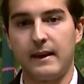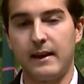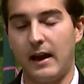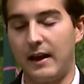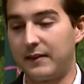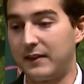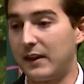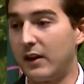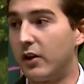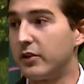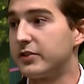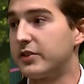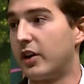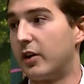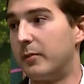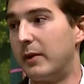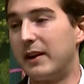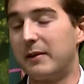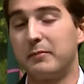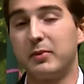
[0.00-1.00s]
At the All-Star
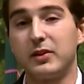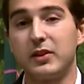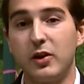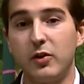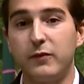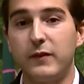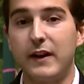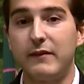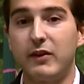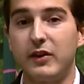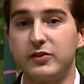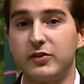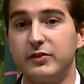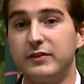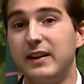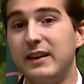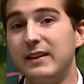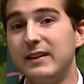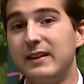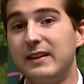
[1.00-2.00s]
break, below 500,
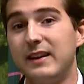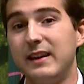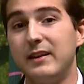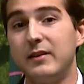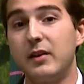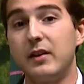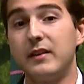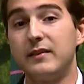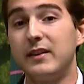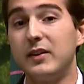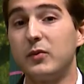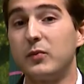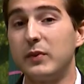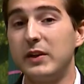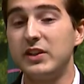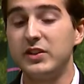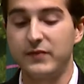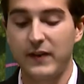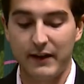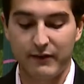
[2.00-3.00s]
didn't
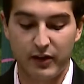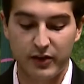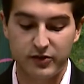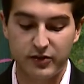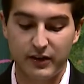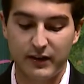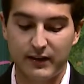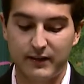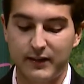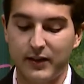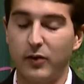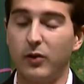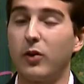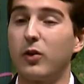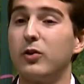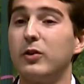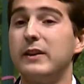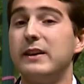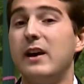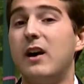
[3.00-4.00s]
reach 500 until
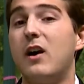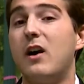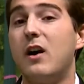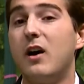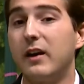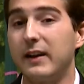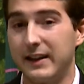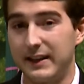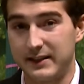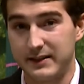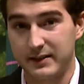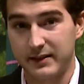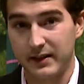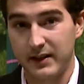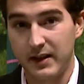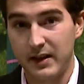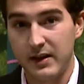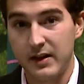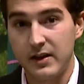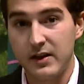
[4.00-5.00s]
early August.
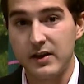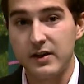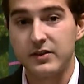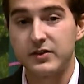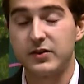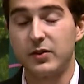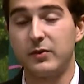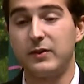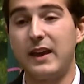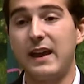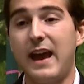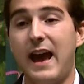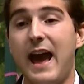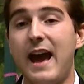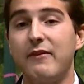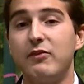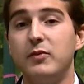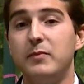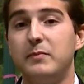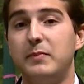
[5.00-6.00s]
So they
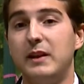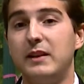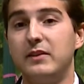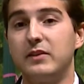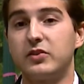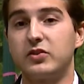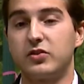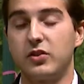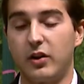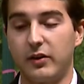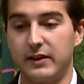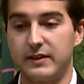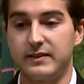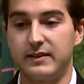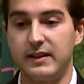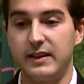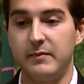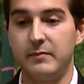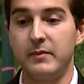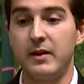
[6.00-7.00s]
haven't been the strongest
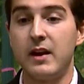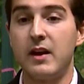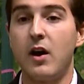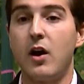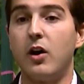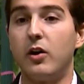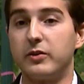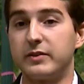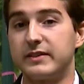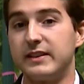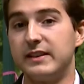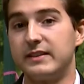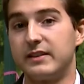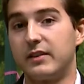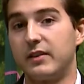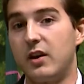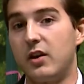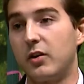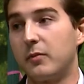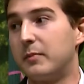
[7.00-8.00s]
team all season
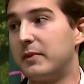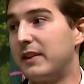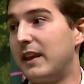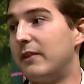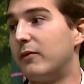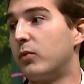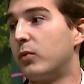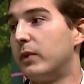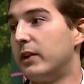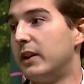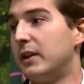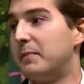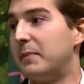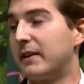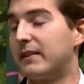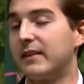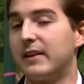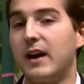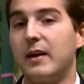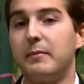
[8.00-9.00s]
long, but they've really
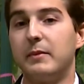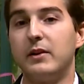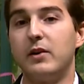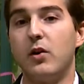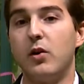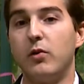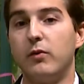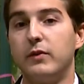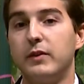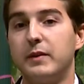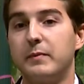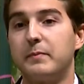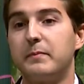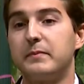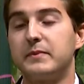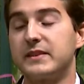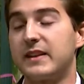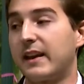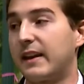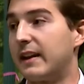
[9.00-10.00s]
picked it up, and over the
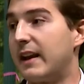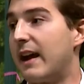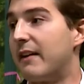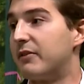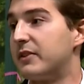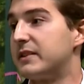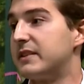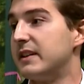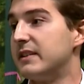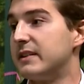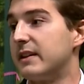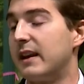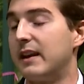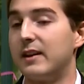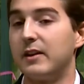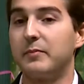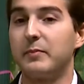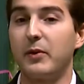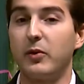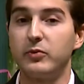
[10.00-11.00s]
second half of the season and
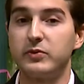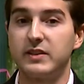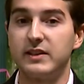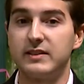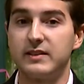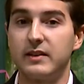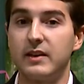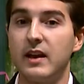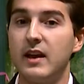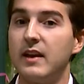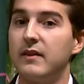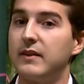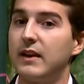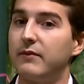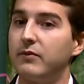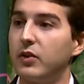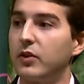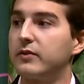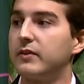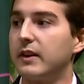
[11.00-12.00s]
the postseason,
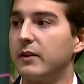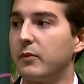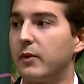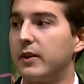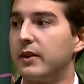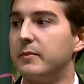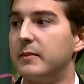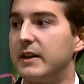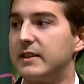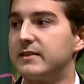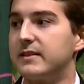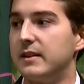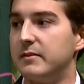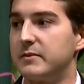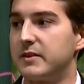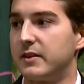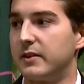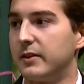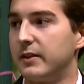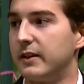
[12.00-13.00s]
they've looked like one of the best teams
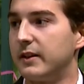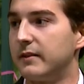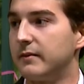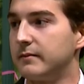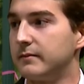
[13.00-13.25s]
in the league.